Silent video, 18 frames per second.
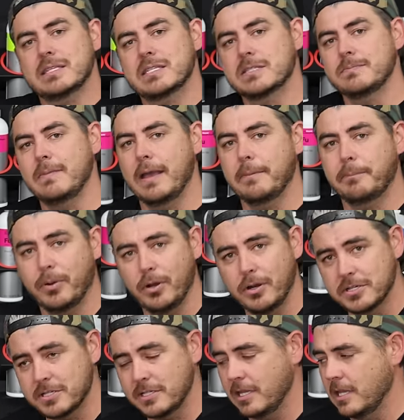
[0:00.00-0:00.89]
This is my
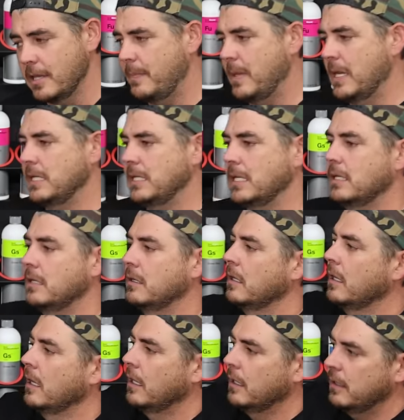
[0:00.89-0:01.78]
personal
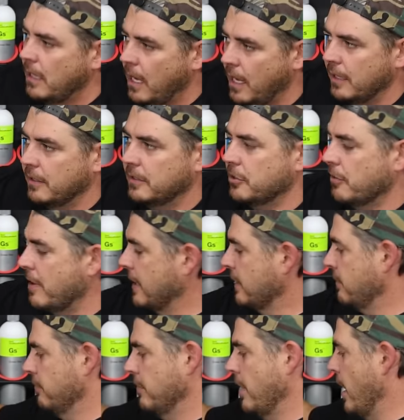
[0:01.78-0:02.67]
opinion, not a
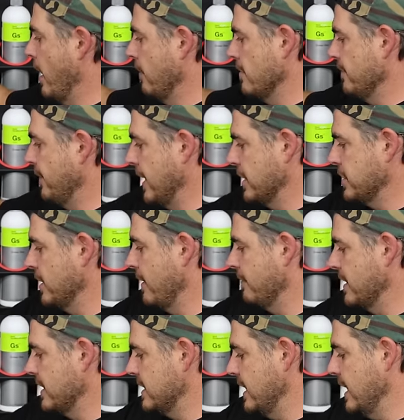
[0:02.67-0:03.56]
direct reflection
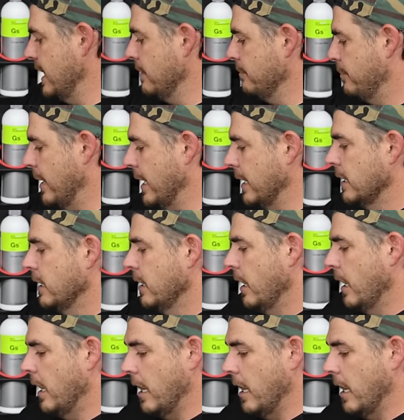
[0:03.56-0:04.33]
of this thing, but